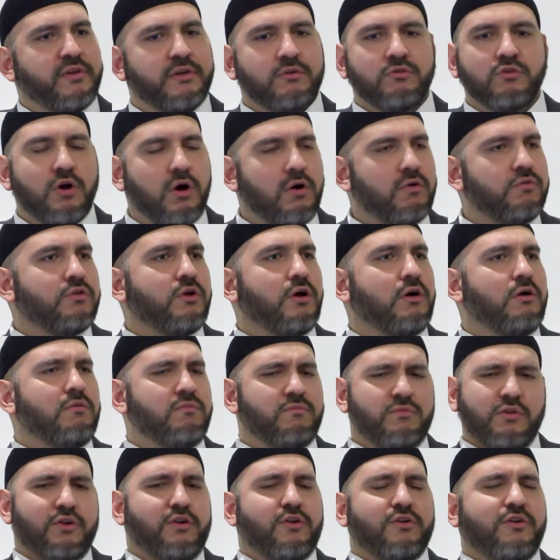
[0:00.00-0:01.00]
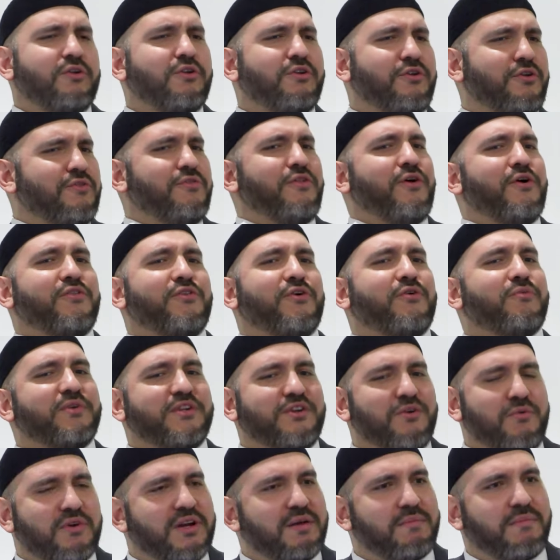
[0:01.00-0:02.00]
And no, no, no, no, no, no, no, no, we
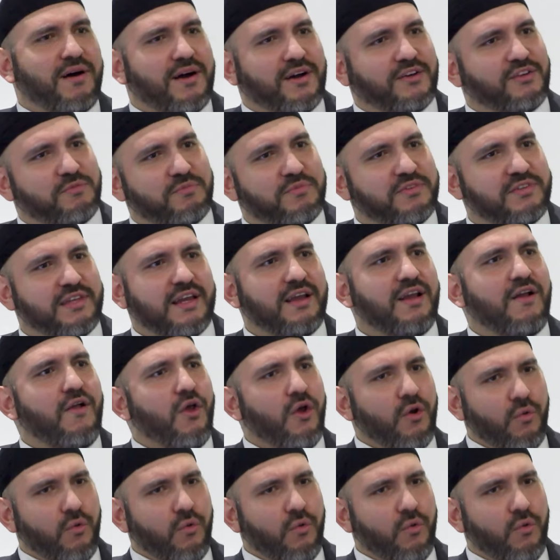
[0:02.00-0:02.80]
don't want a Marxism state